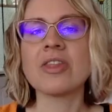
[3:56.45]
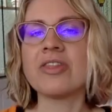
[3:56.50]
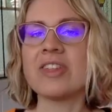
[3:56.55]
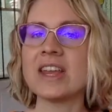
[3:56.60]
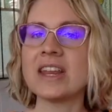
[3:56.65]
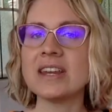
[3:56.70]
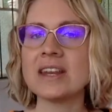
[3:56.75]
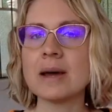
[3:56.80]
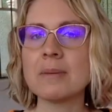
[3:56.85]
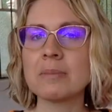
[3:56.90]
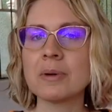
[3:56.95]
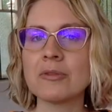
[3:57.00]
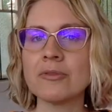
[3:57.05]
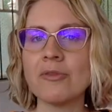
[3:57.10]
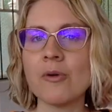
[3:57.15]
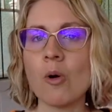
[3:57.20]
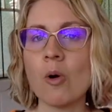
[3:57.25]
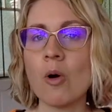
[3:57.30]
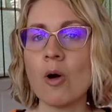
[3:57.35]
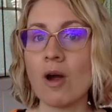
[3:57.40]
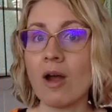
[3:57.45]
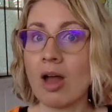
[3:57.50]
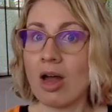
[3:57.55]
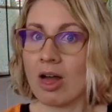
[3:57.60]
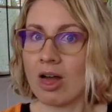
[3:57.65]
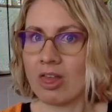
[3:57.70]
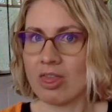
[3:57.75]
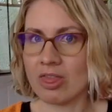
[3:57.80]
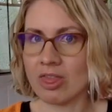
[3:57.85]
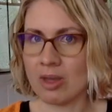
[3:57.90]
Thing number 4,
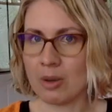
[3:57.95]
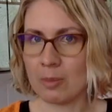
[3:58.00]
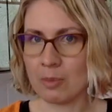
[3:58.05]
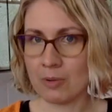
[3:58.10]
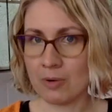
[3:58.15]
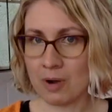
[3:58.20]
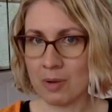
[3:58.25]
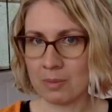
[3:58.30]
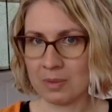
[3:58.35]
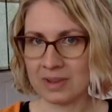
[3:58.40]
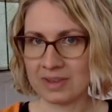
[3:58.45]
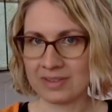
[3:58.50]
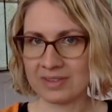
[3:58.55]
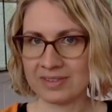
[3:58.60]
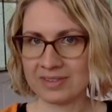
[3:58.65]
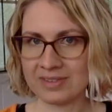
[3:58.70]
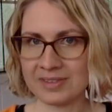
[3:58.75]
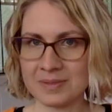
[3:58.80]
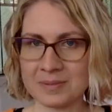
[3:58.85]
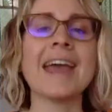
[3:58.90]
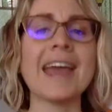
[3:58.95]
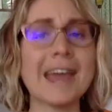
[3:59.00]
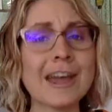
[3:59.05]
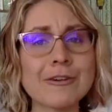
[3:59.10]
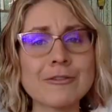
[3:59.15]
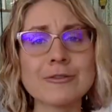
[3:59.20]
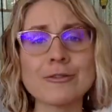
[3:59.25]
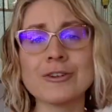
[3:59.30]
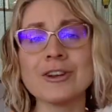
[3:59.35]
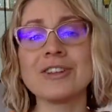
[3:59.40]
the promise.
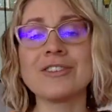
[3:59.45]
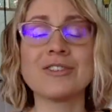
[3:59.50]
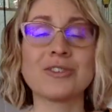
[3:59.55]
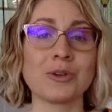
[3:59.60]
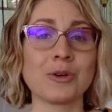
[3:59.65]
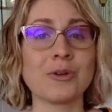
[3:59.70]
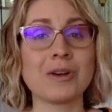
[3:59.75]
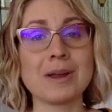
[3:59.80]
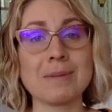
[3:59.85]
Every story